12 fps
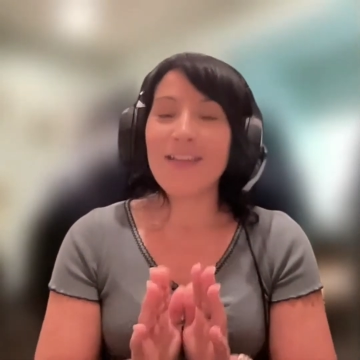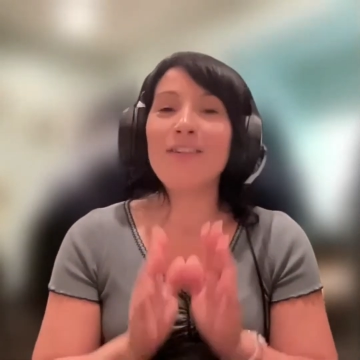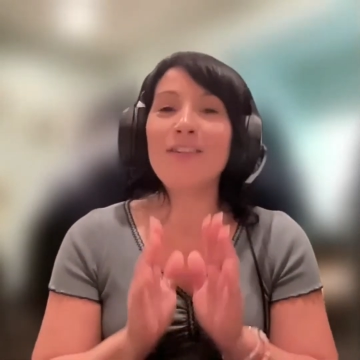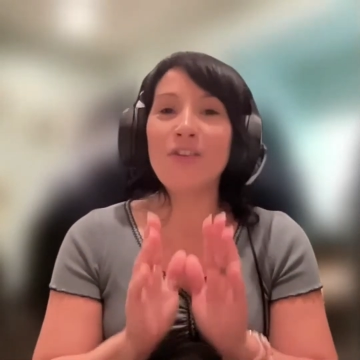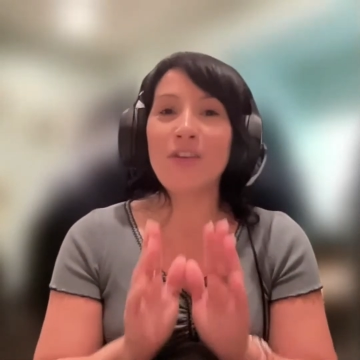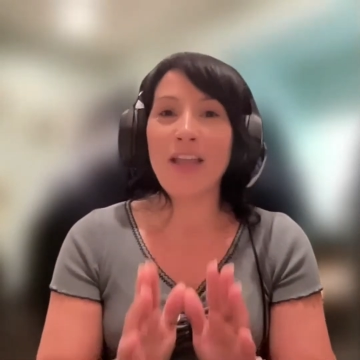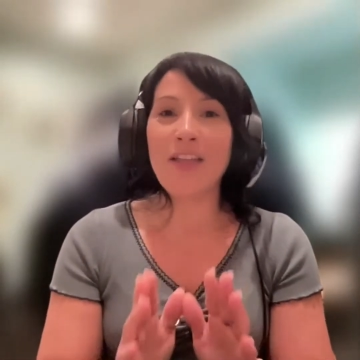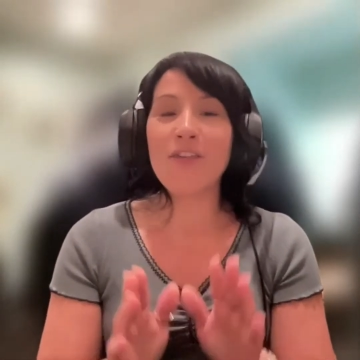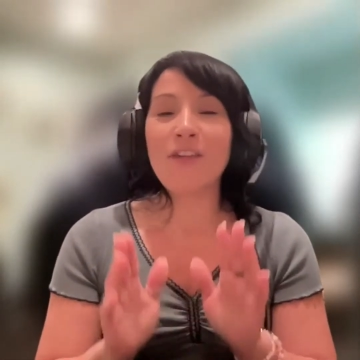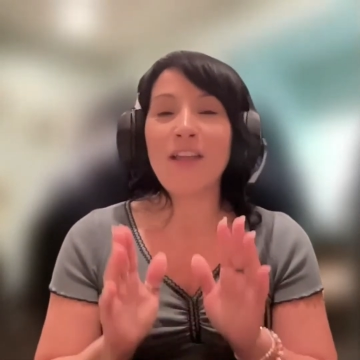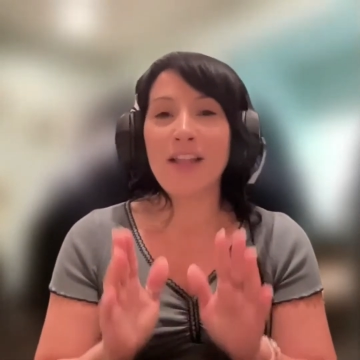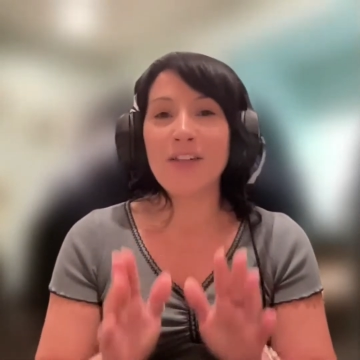Look at
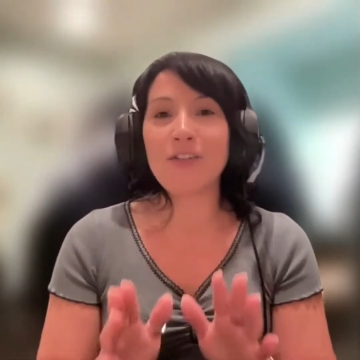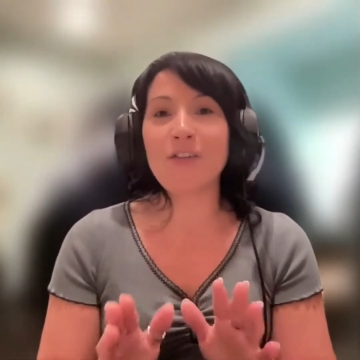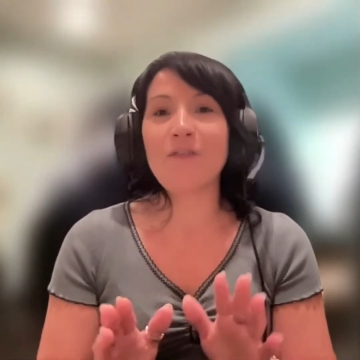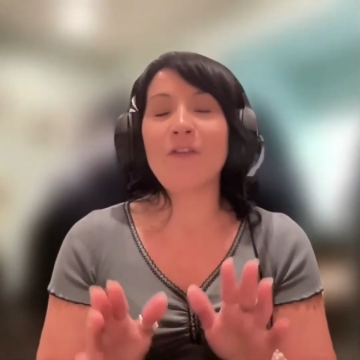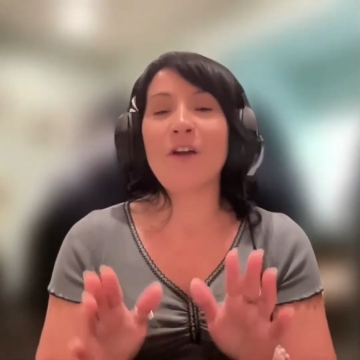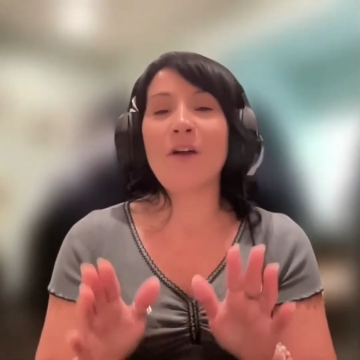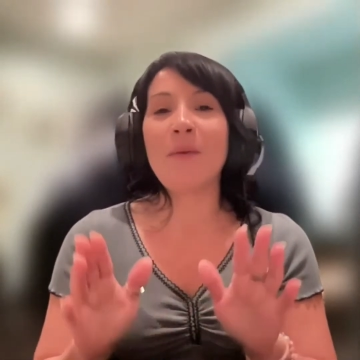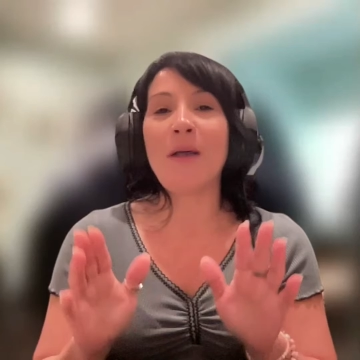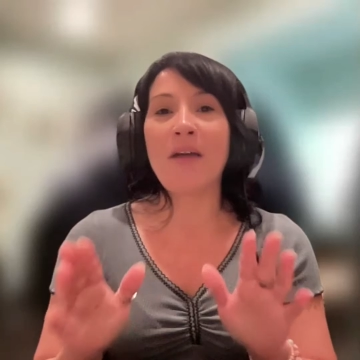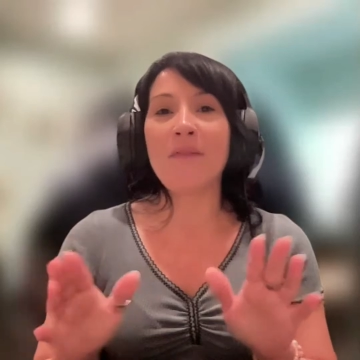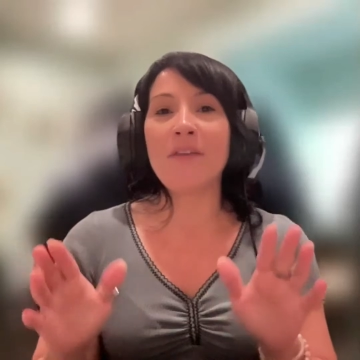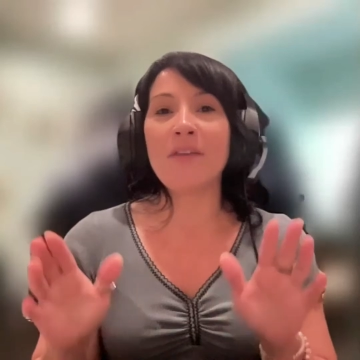your calendar from
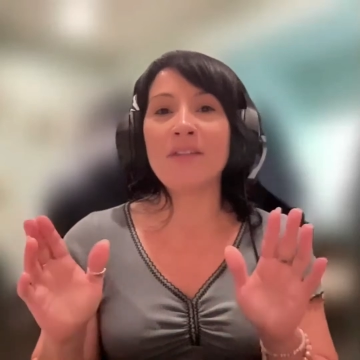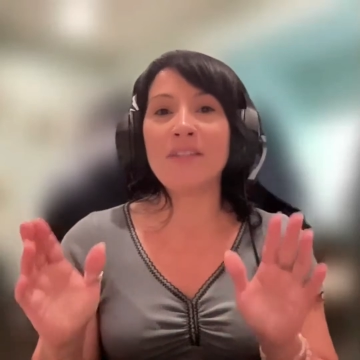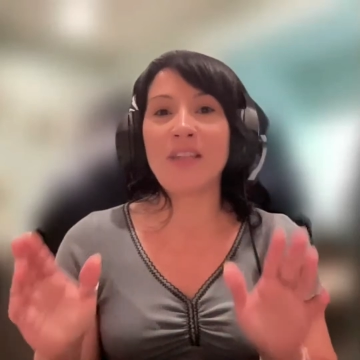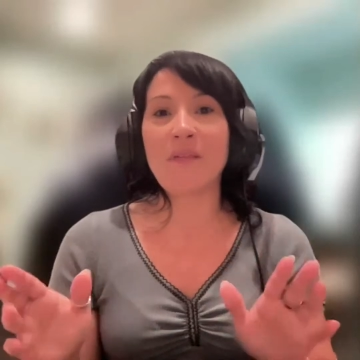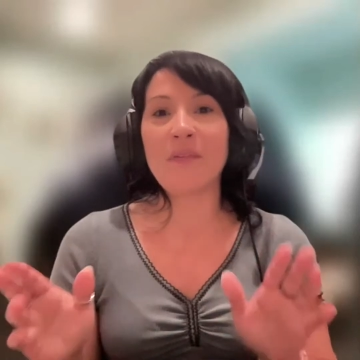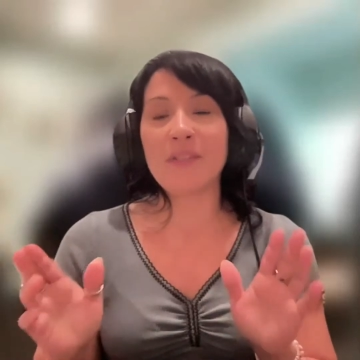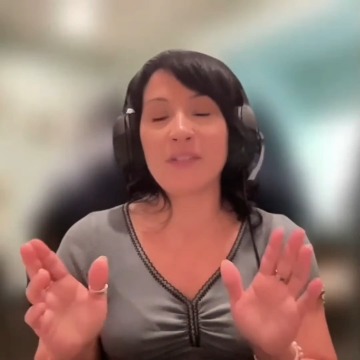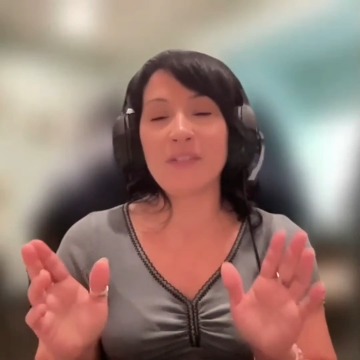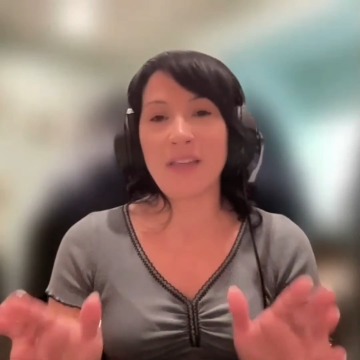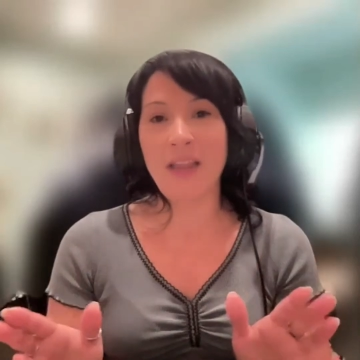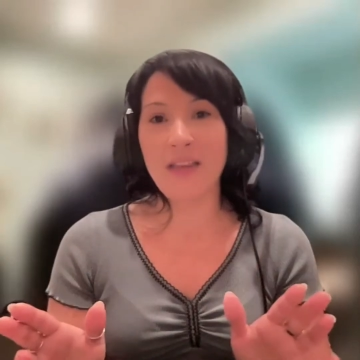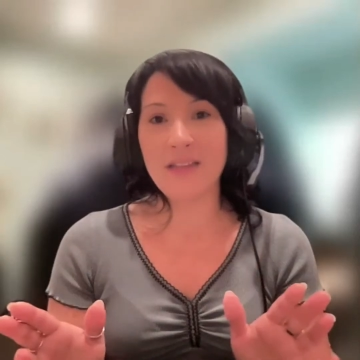having 7
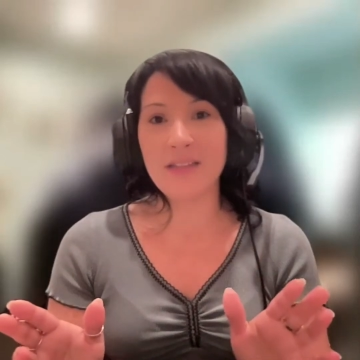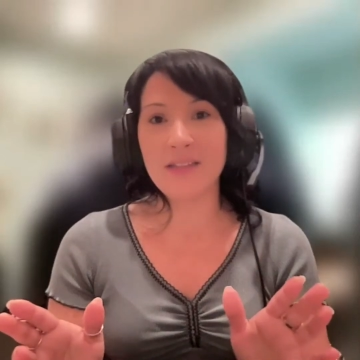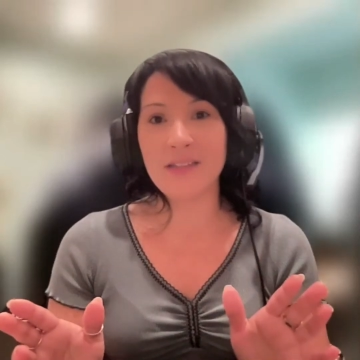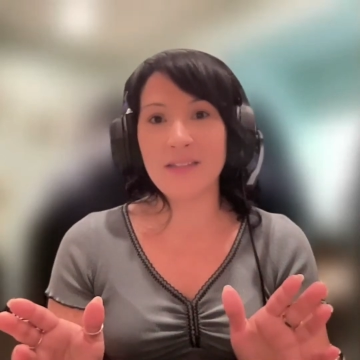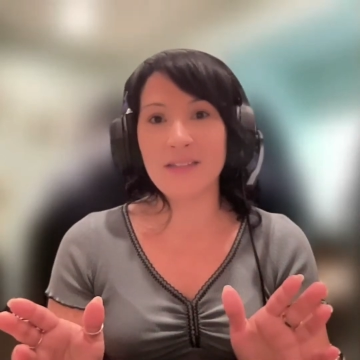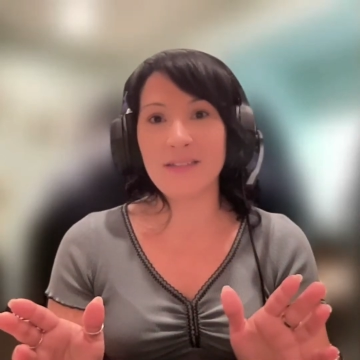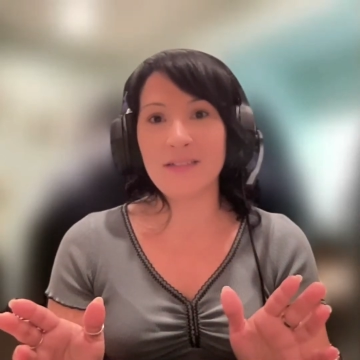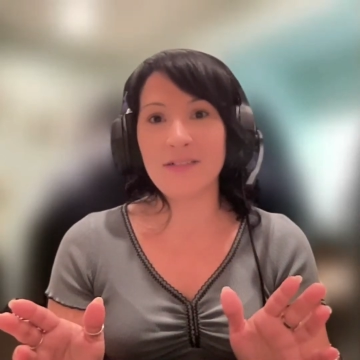days.